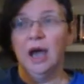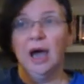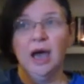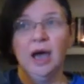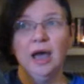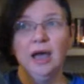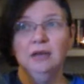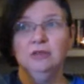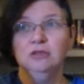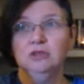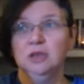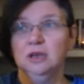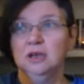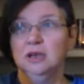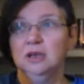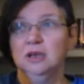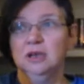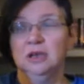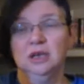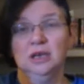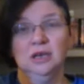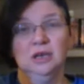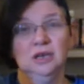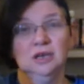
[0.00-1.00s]
I
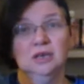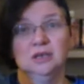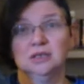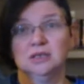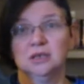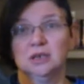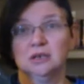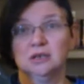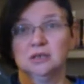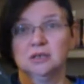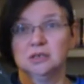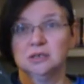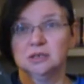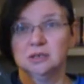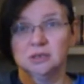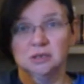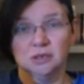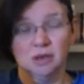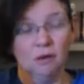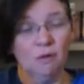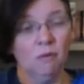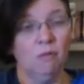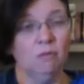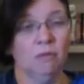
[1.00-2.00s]
think he is
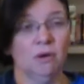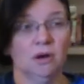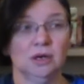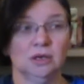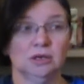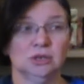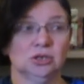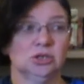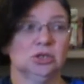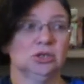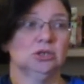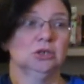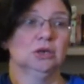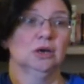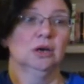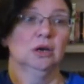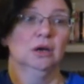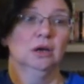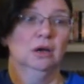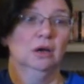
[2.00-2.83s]
so much